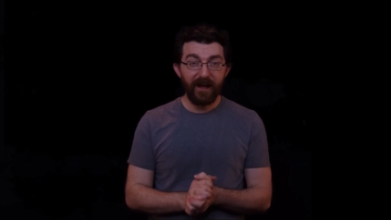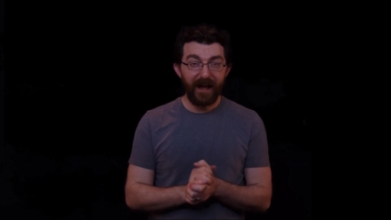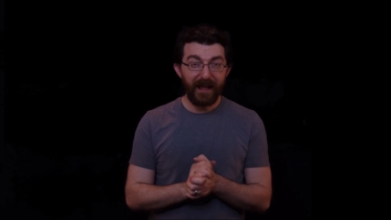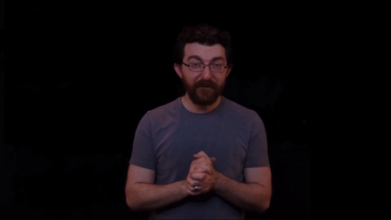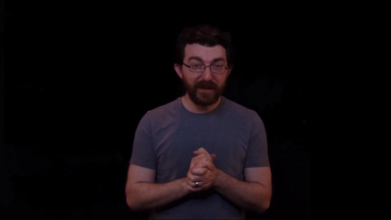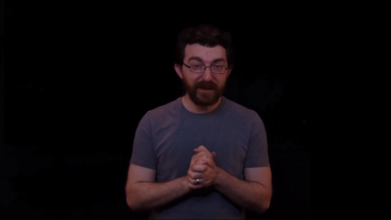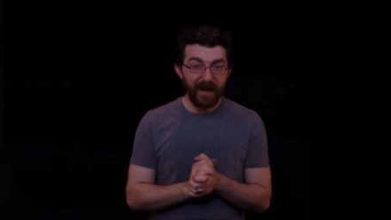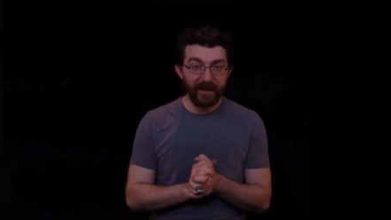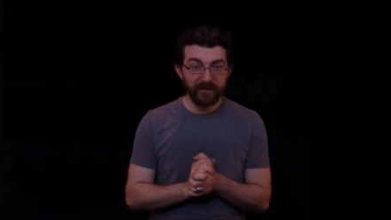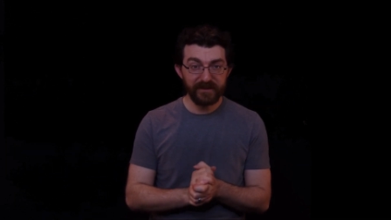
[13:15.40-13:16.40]
I have a
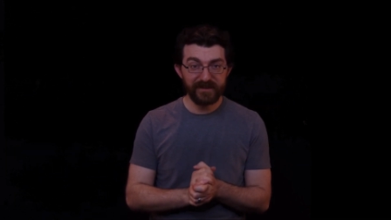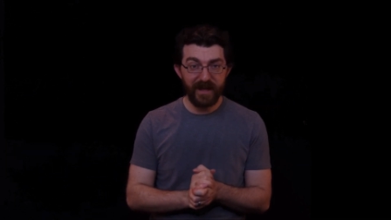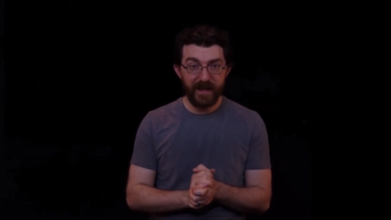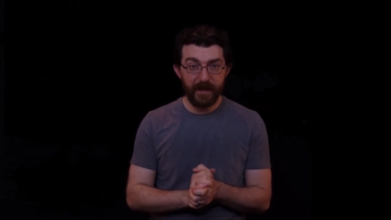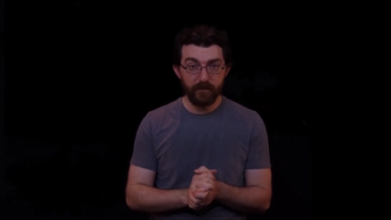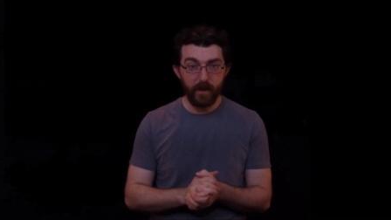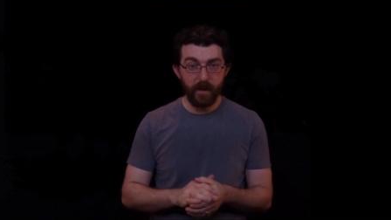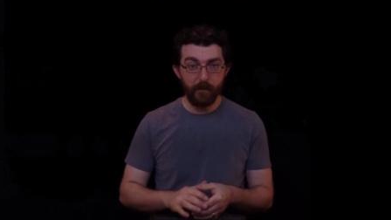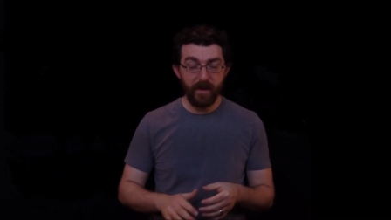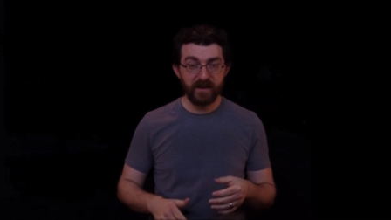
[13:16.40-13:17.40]
lot to say
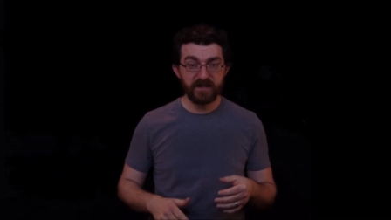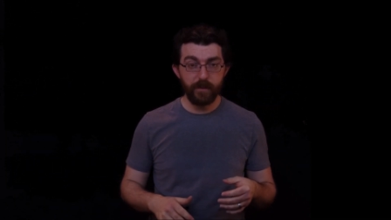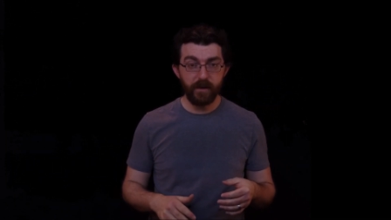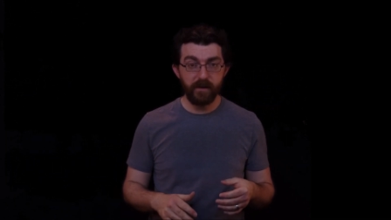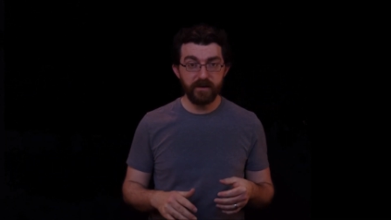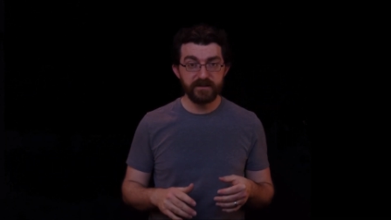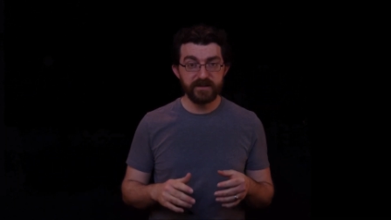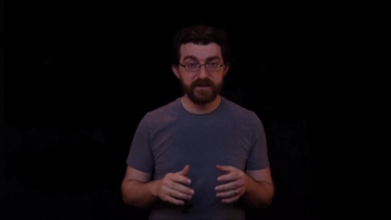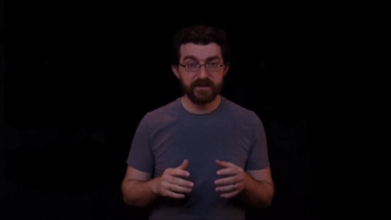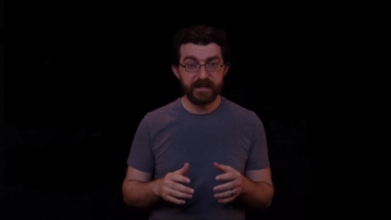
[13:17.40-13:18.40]
about my
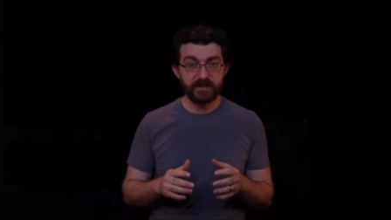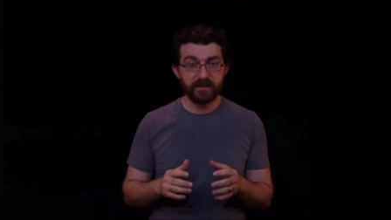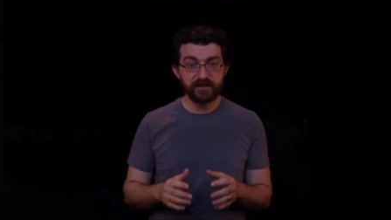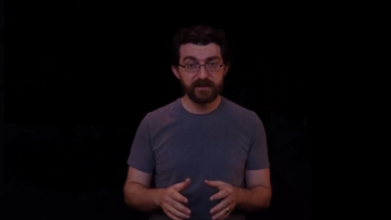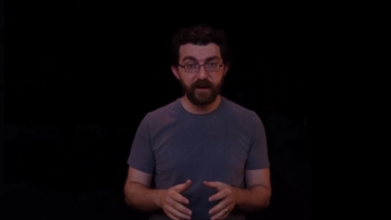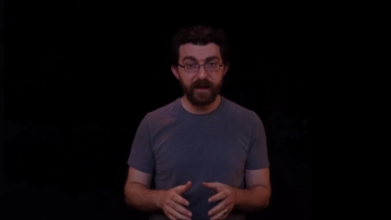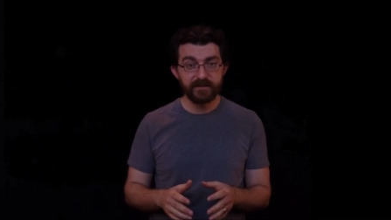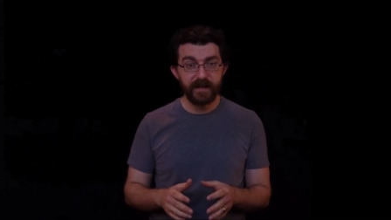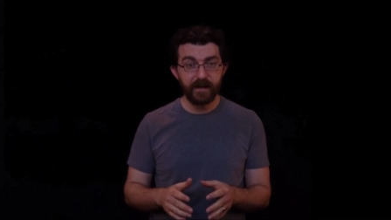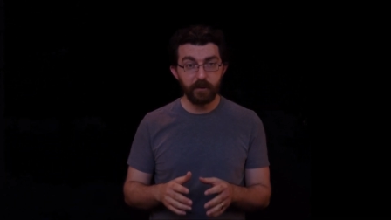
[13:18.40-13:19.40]
experiences teaching
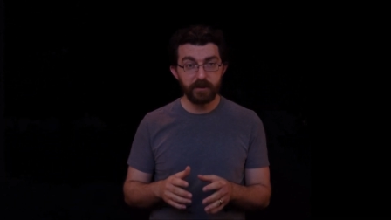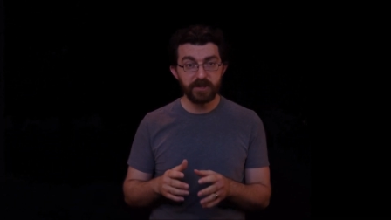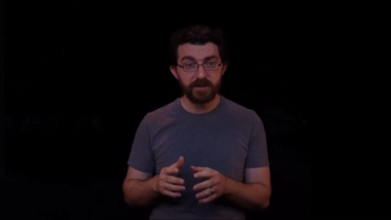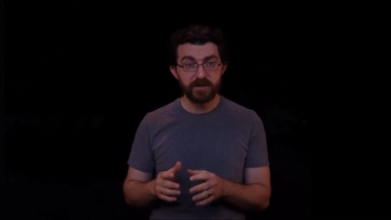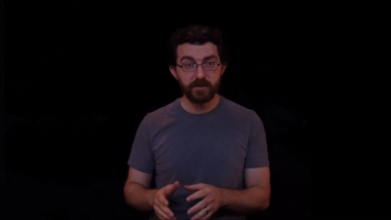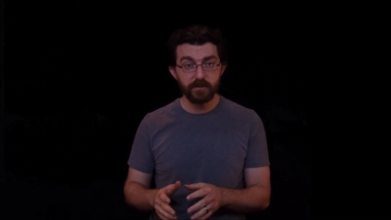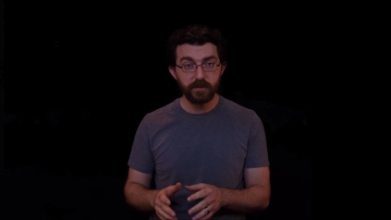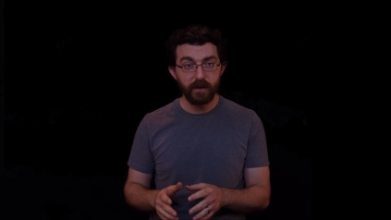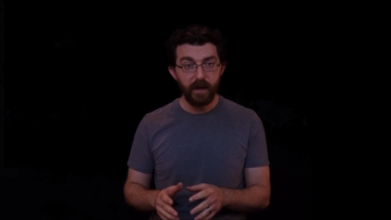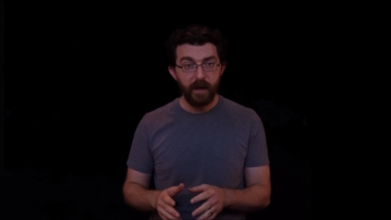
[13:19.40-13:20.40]
science at a Christian
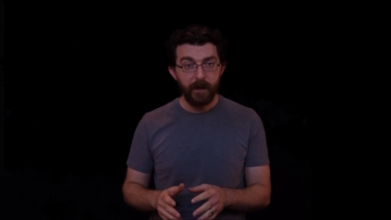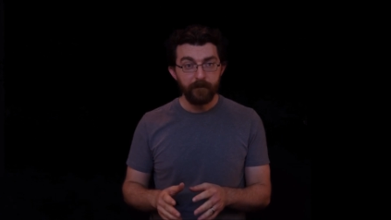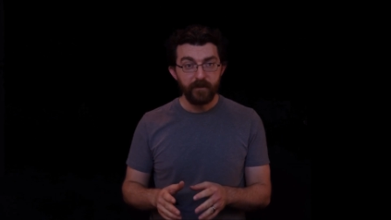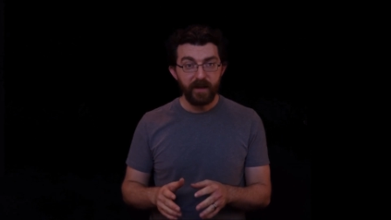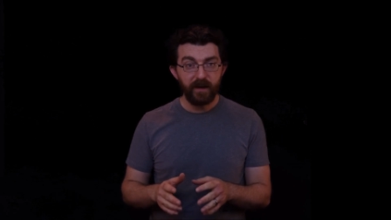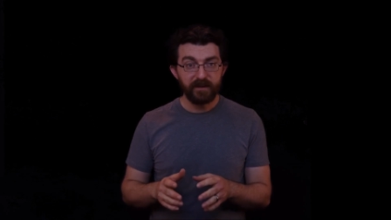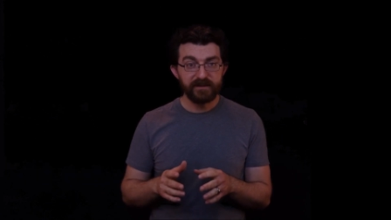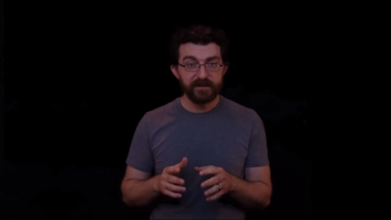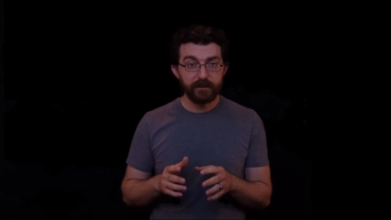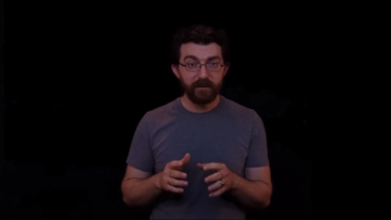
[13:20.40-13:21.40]
school, and I
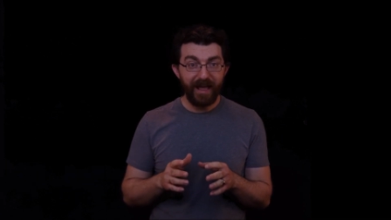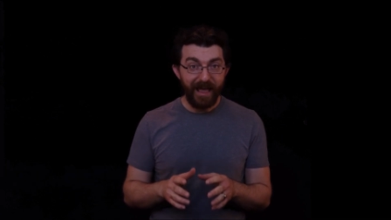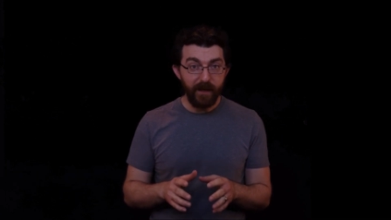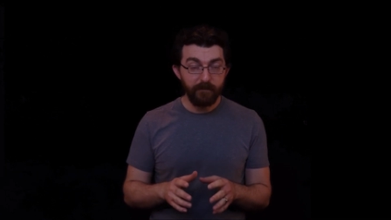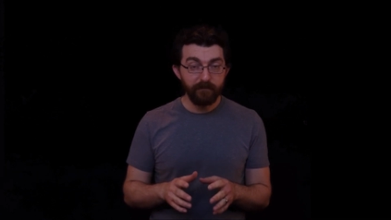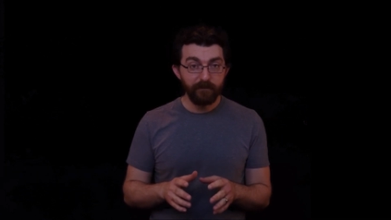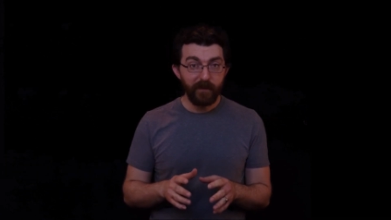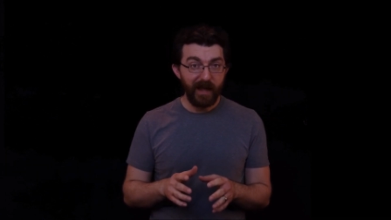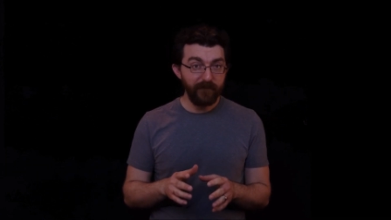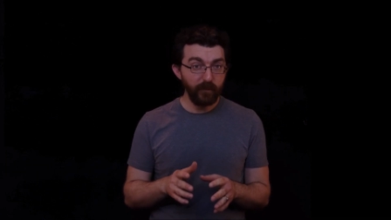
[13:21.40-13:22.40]
still am
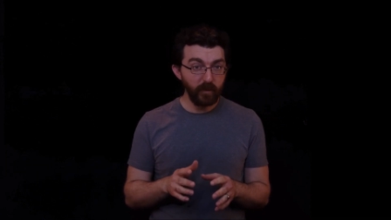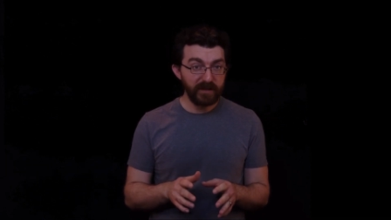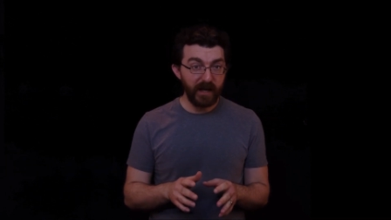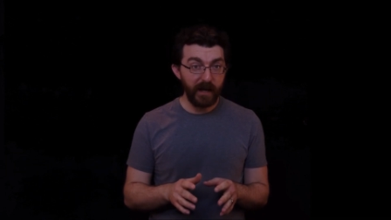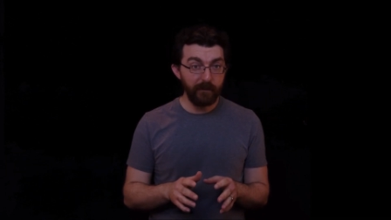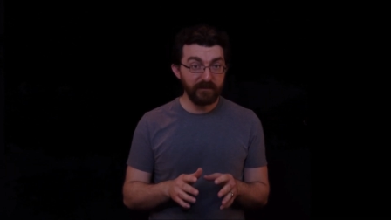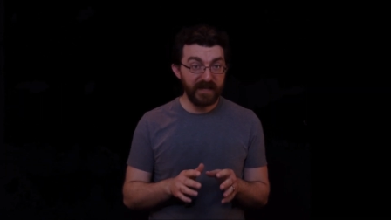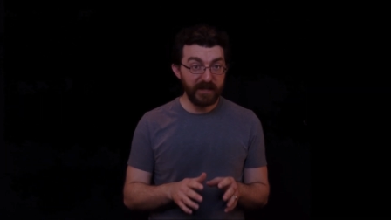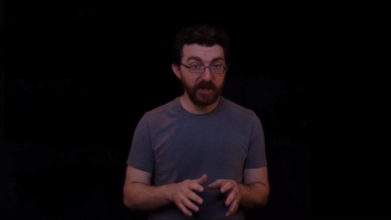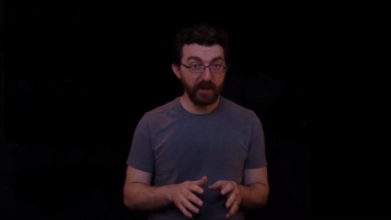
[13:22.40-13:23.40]
a full-time
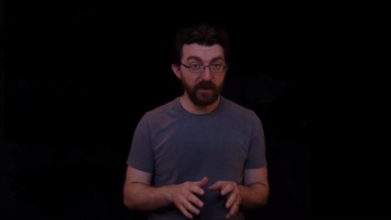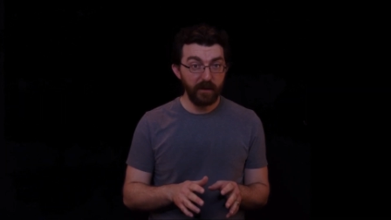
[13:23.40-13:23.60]
teacher.